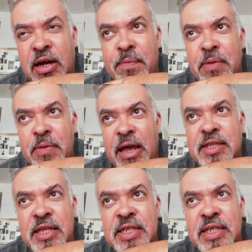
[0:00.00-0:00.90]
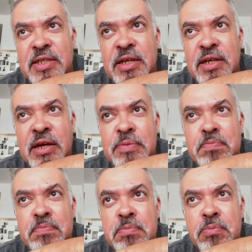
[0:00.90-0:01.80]
at least uh,
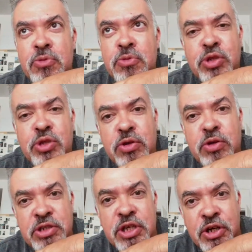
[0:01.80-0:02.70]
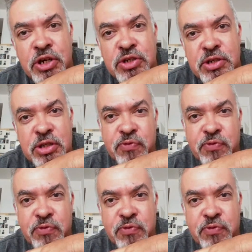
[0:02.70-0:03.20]
2,000 years in the